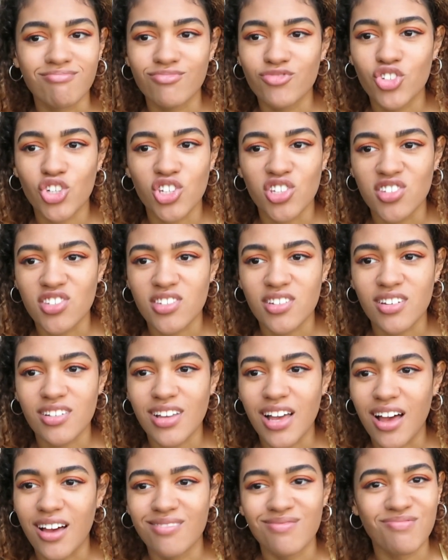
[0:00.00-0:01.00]
just
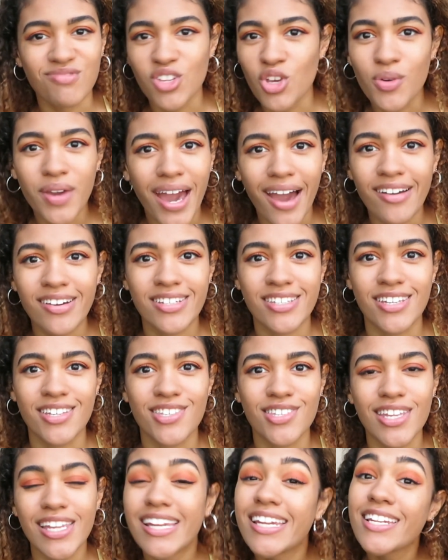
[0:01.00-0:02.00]
new
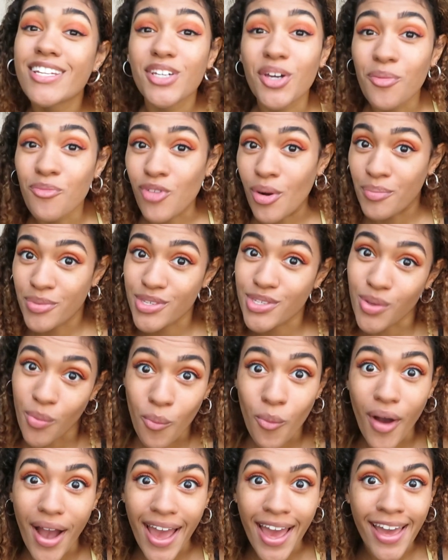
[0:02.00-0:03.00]
characters, so they need to come from
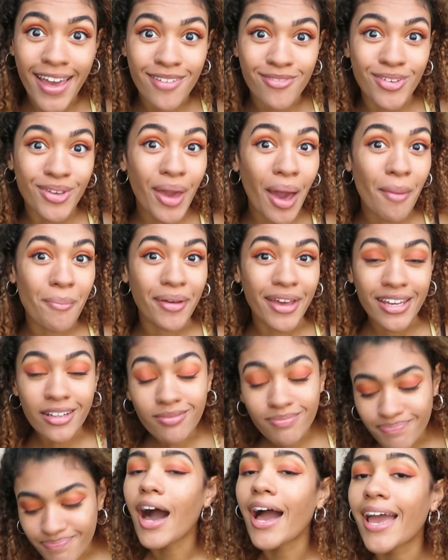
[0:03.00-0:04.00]
somewhere, if you get me.